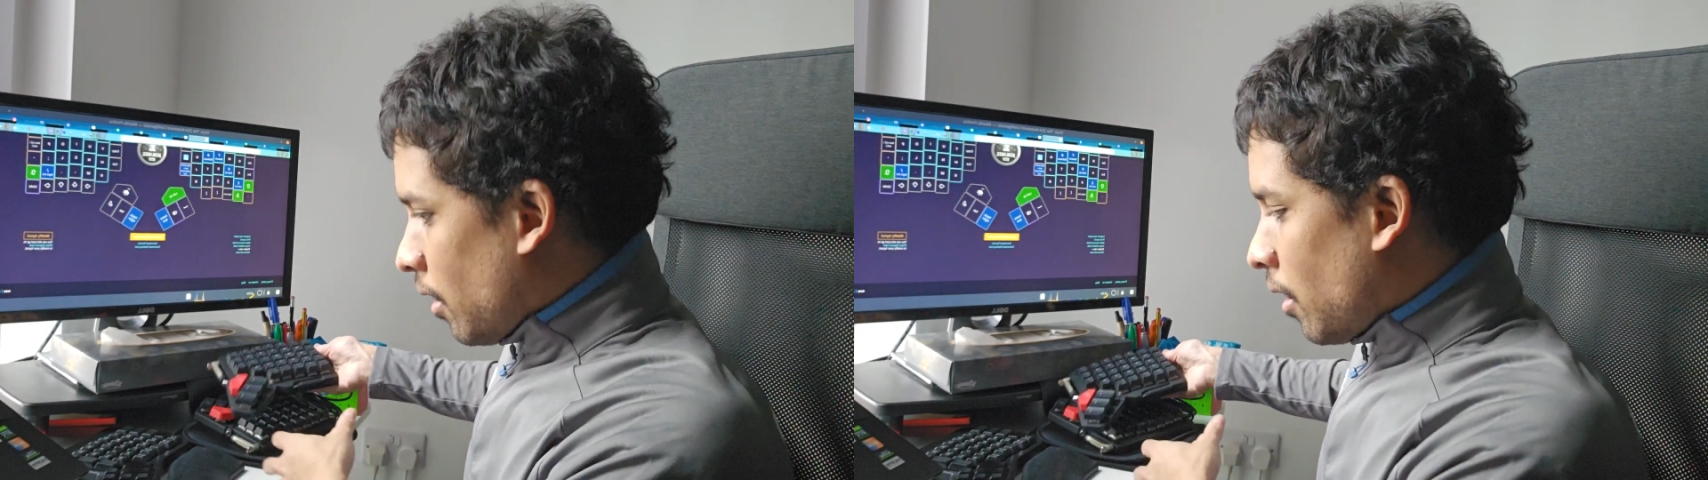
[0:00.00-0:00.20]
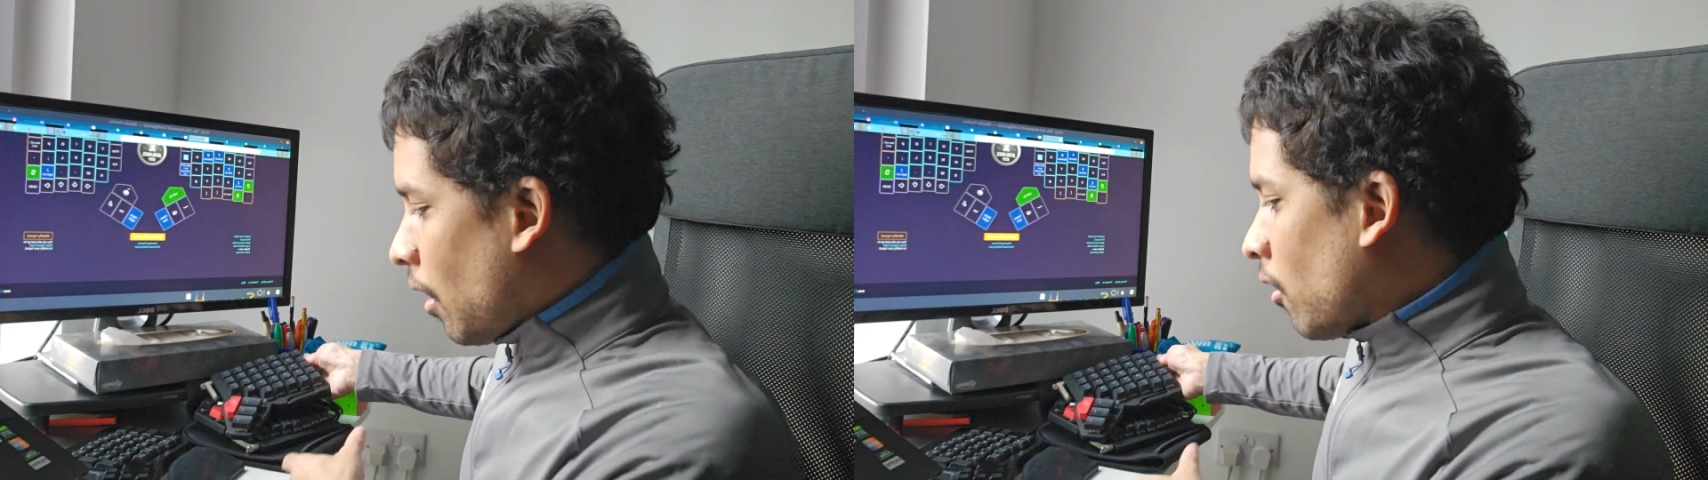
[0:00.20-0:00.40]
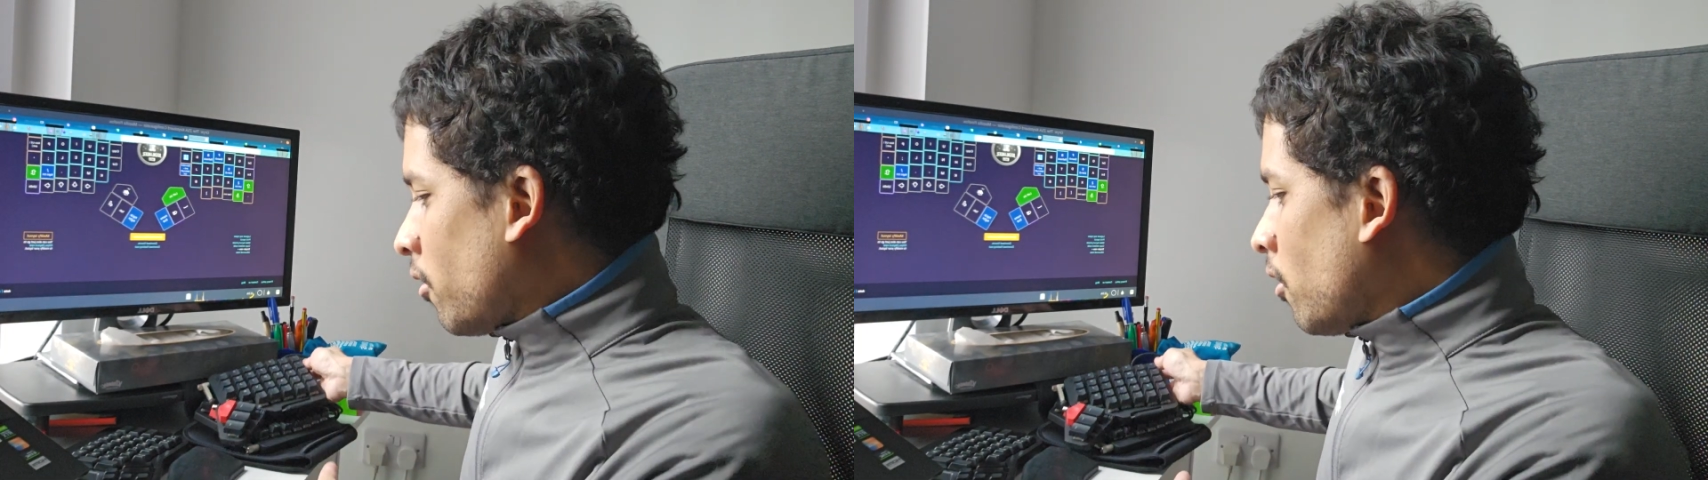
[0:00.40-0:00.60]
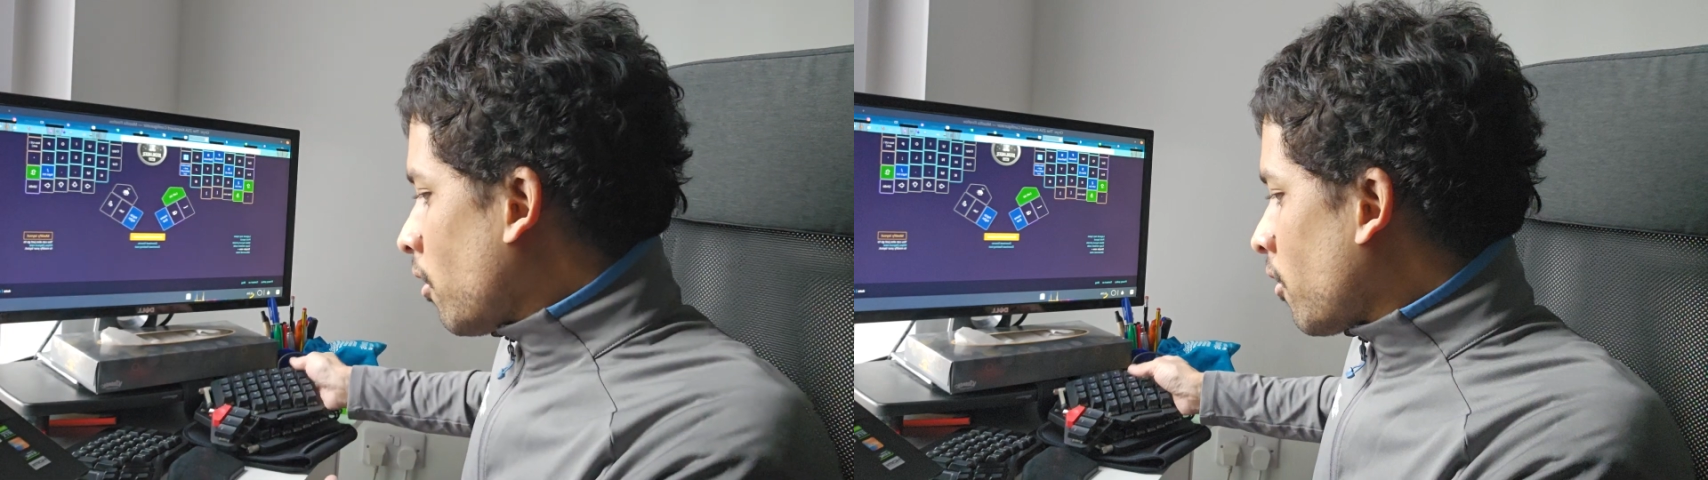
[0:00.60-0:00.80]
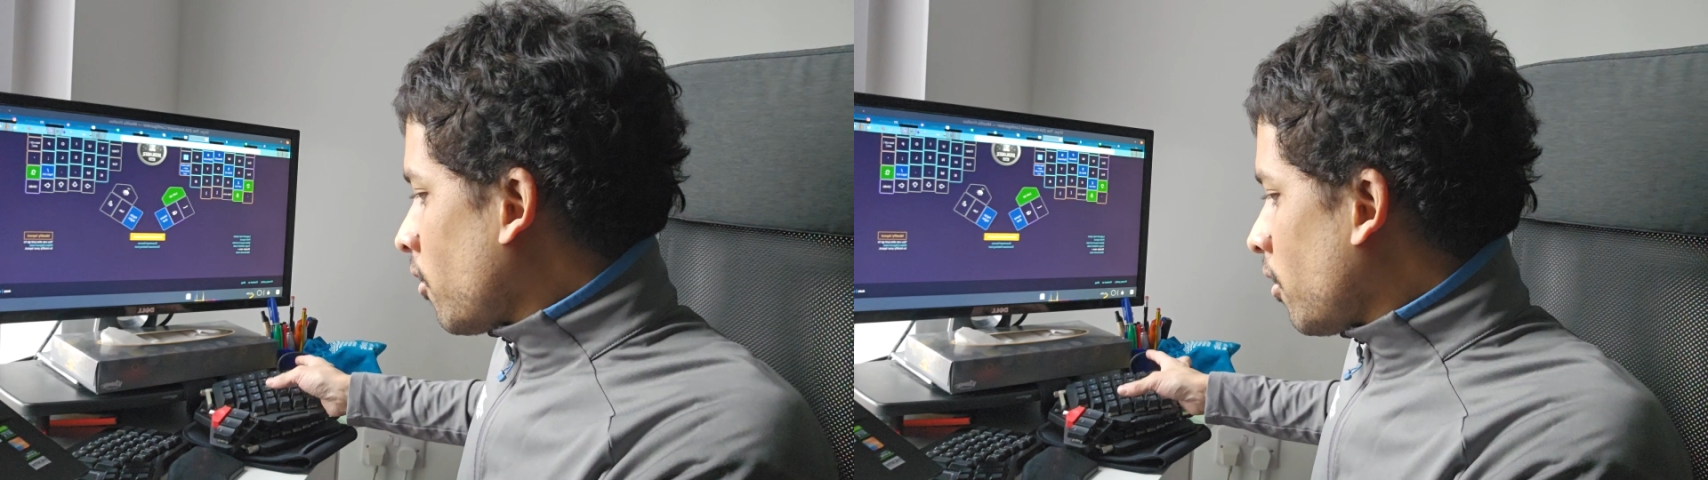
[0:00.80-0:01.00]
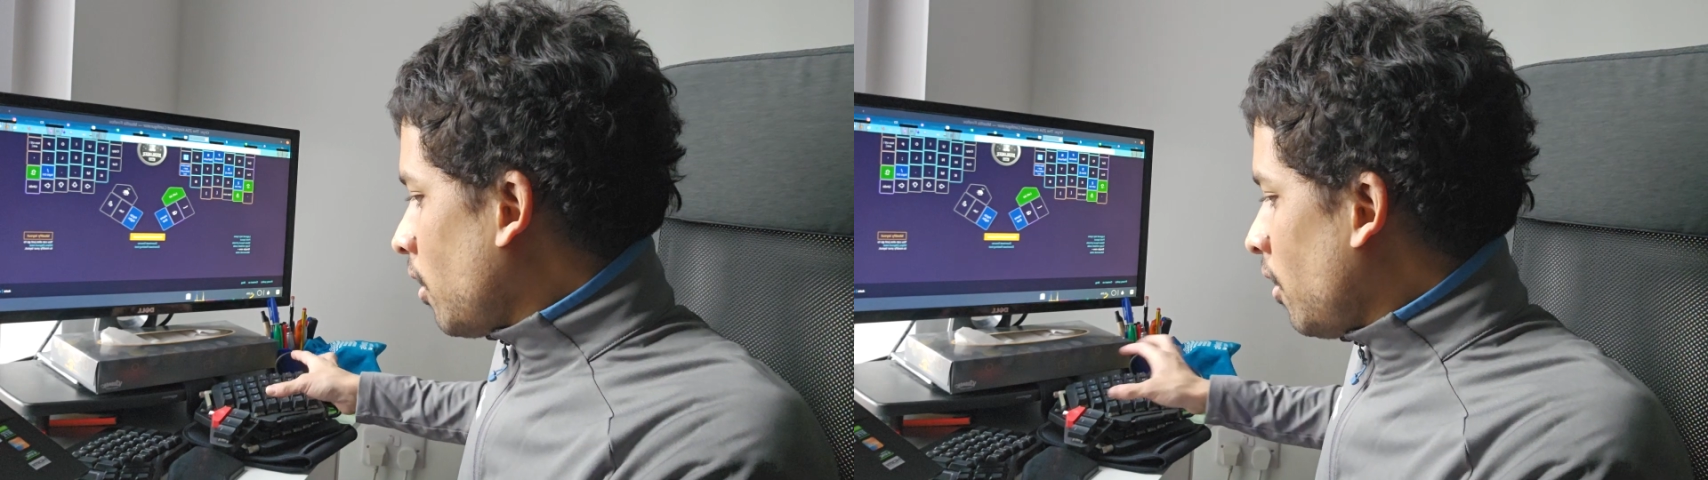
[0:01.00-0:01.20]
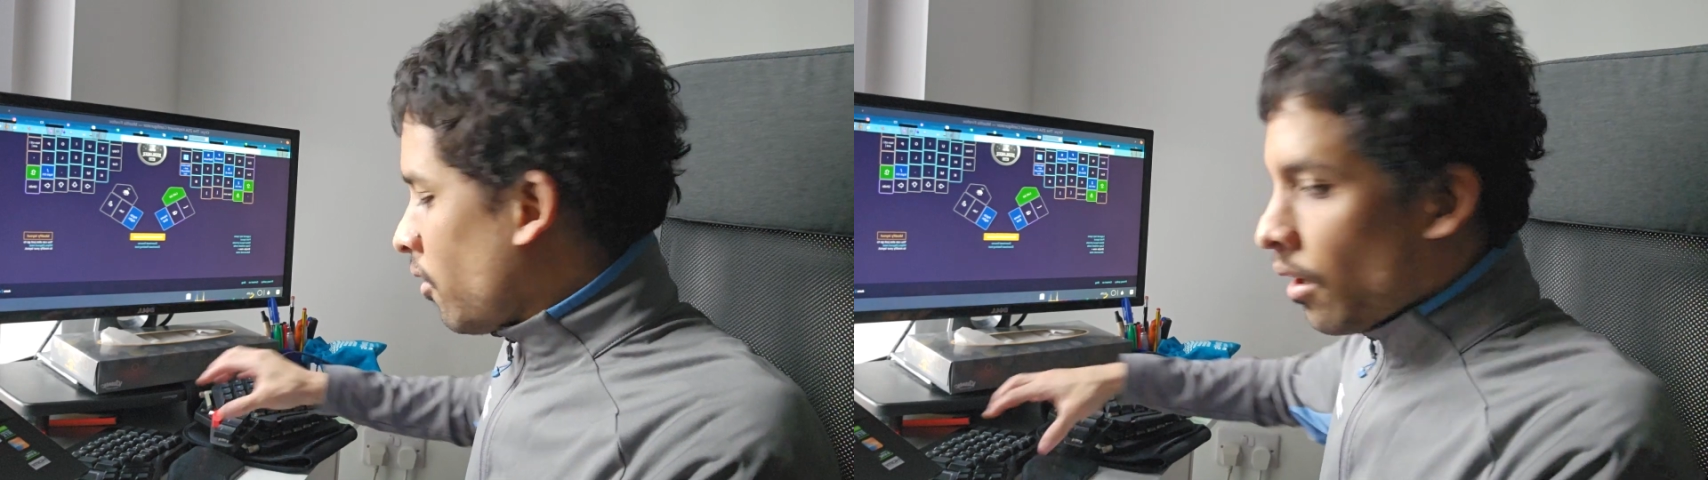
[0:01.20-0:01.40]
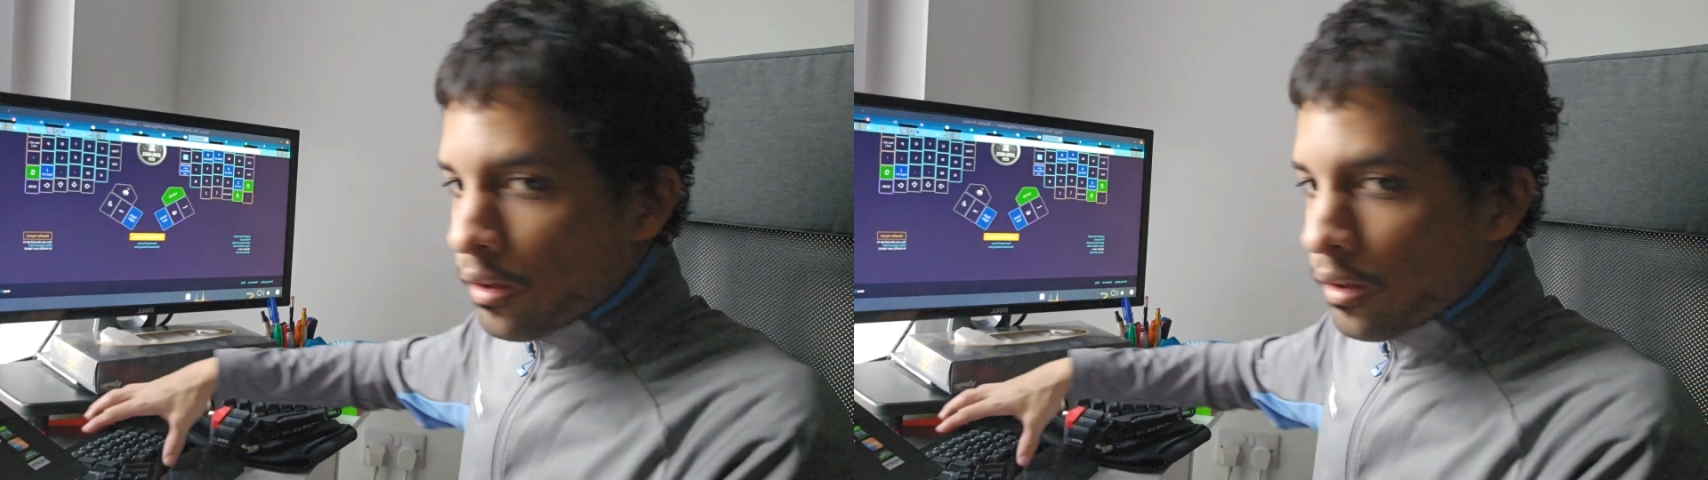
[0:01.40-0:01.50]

ErgoDox EZ